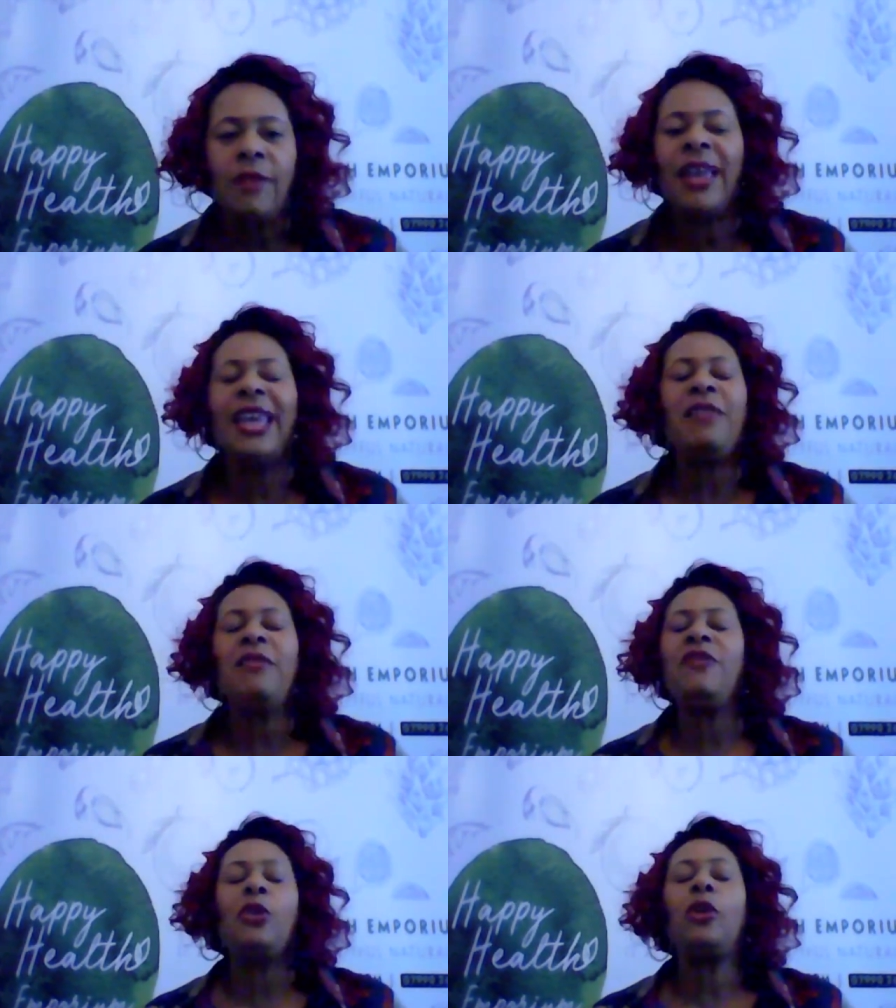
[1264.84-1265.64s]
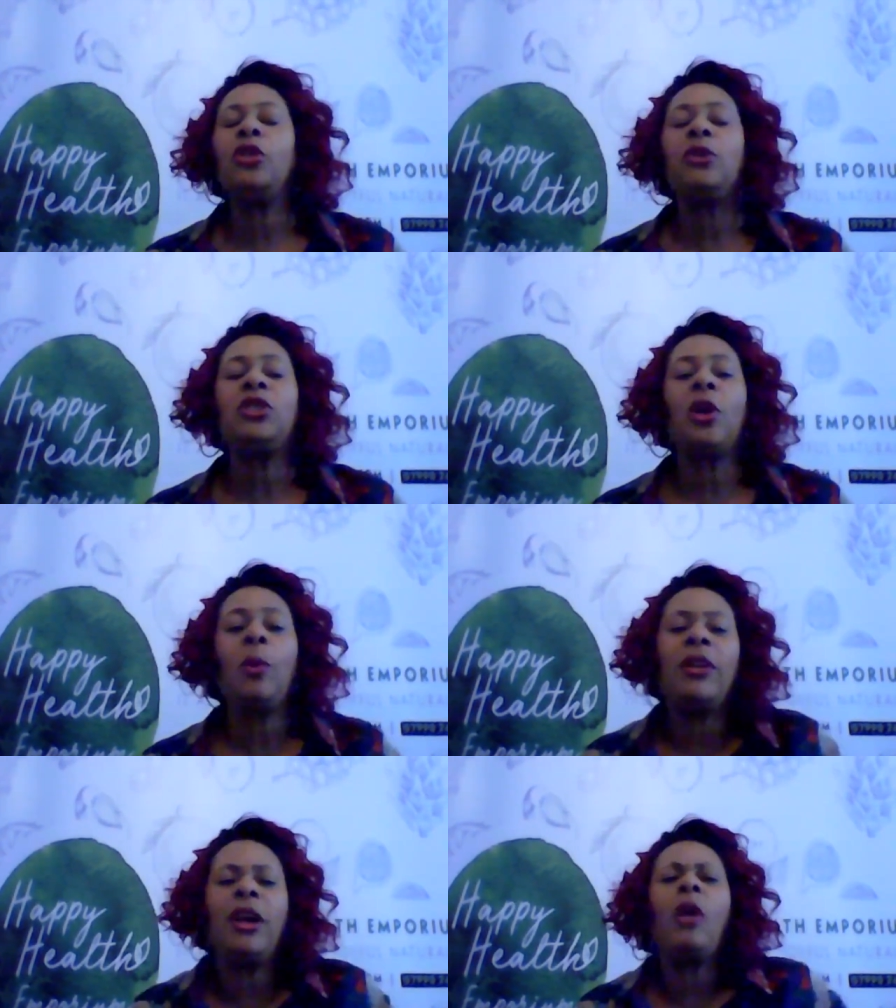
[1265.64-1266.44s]
that even if you're not doing so
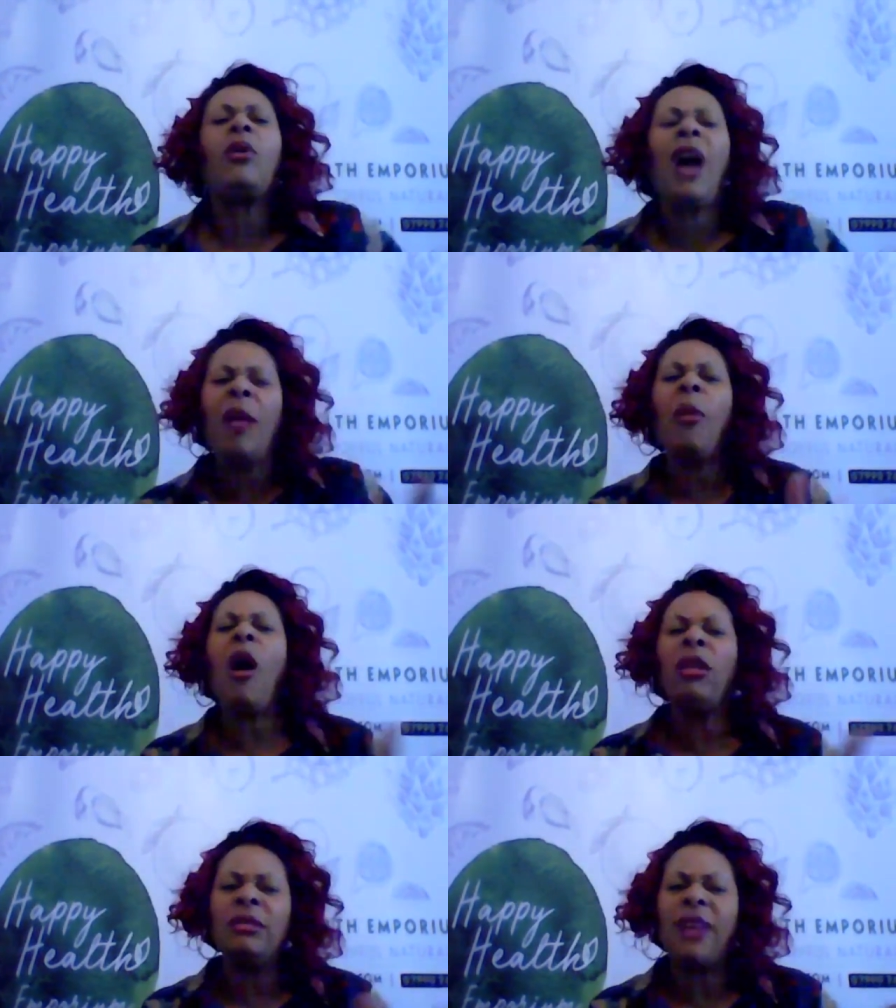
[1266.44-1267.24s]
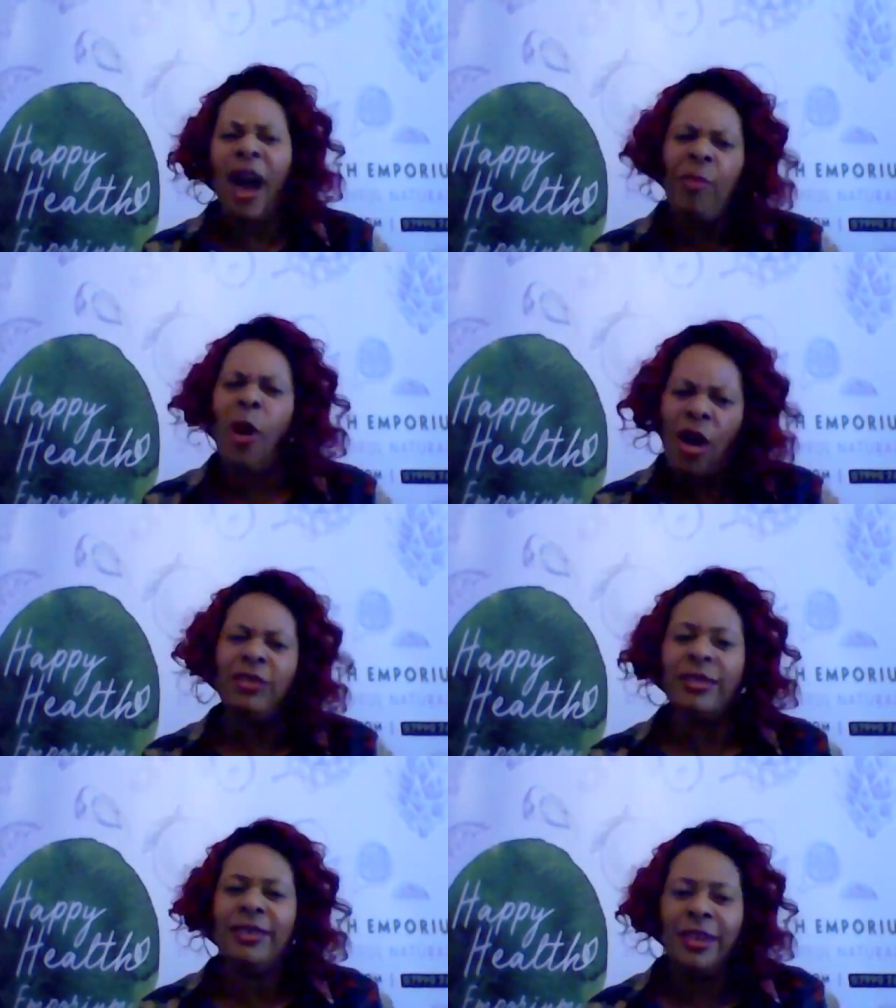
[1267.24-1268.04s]
well, they go, come on, come
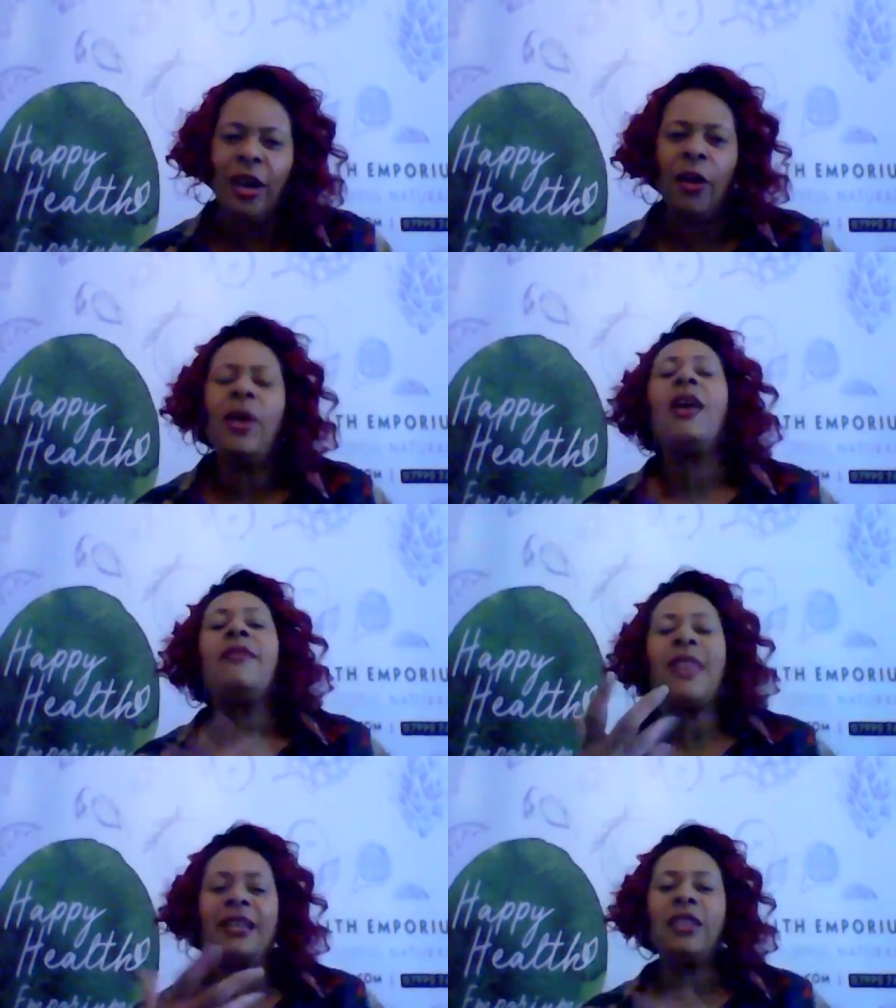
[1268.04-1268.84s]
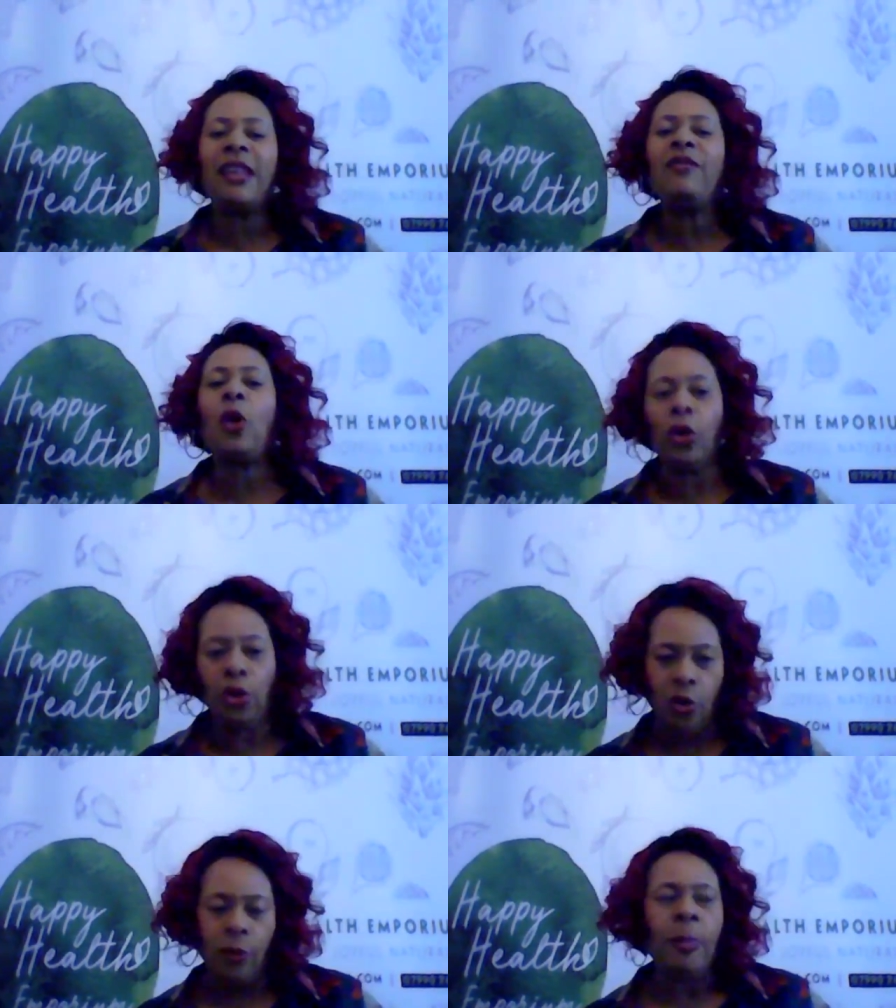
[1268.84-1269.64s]
on, so they've got
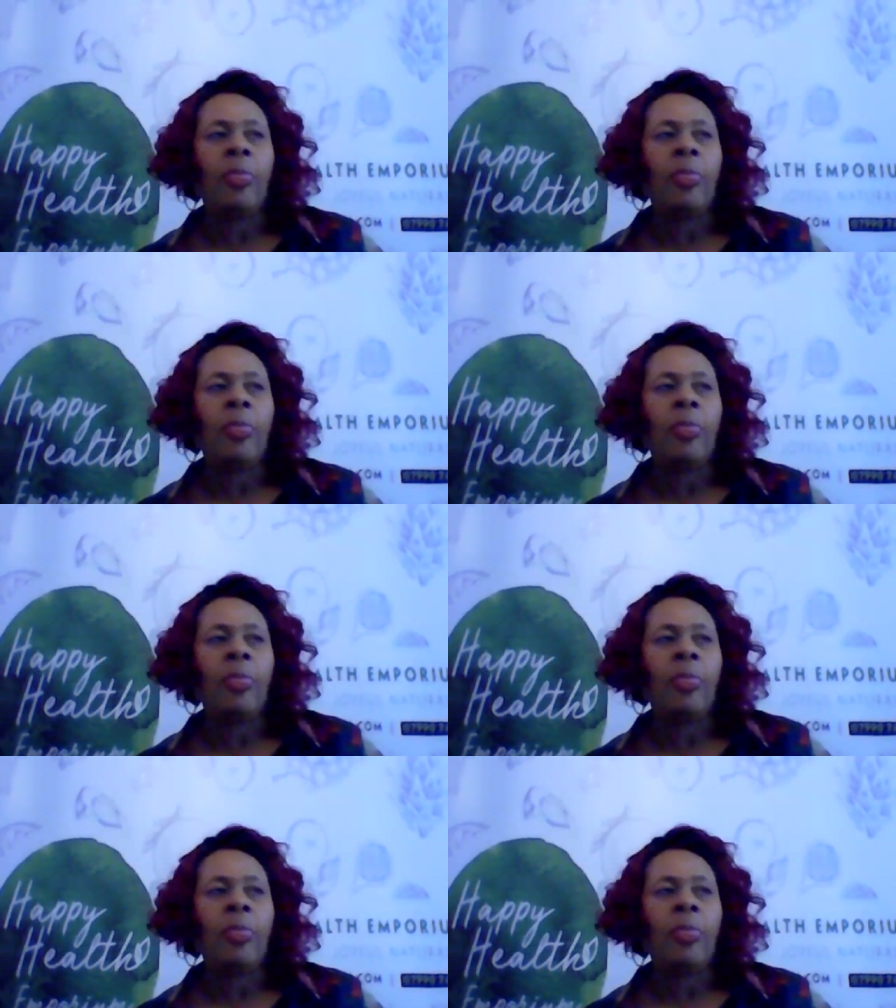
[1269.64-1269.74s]
you.